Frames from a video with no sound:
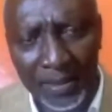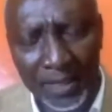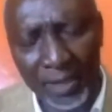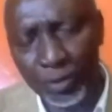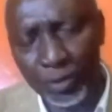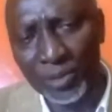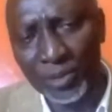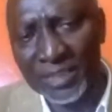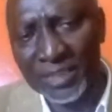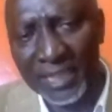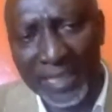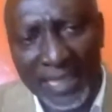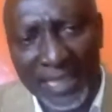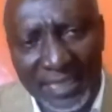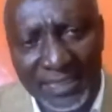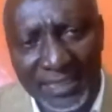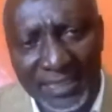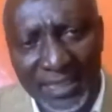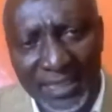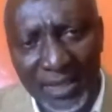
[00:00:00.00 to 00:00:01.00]
It was the
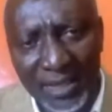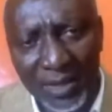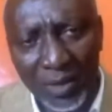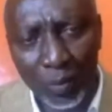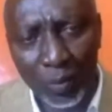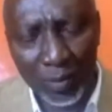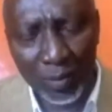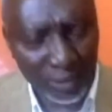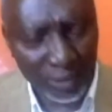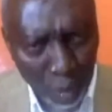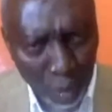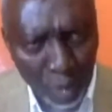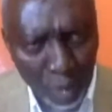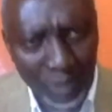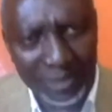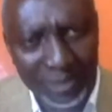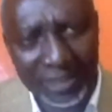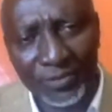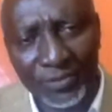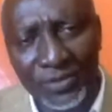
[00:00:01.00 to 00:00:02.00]
case with
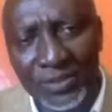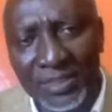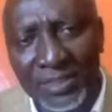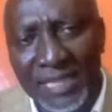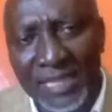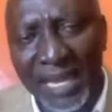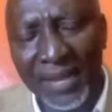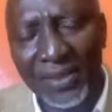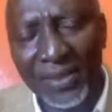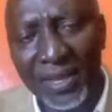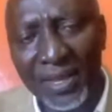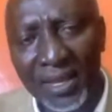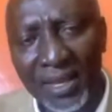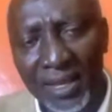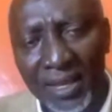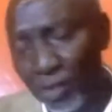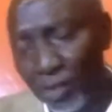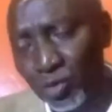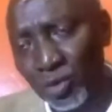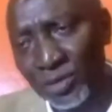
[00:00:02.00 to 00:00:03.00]
Togo till today.
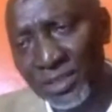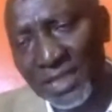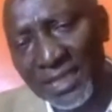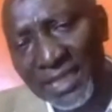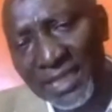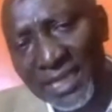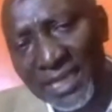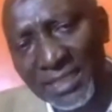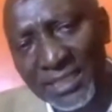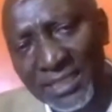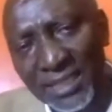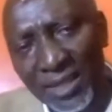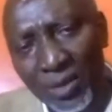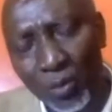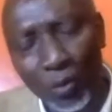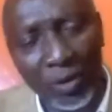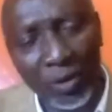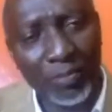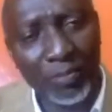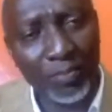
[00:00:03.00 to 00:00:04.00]
It was the case
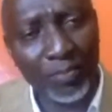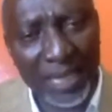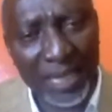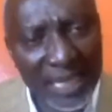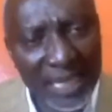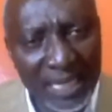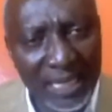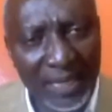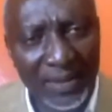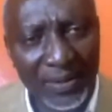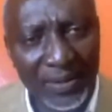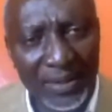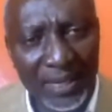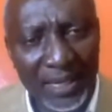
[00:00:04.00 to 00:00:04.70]
with Benin.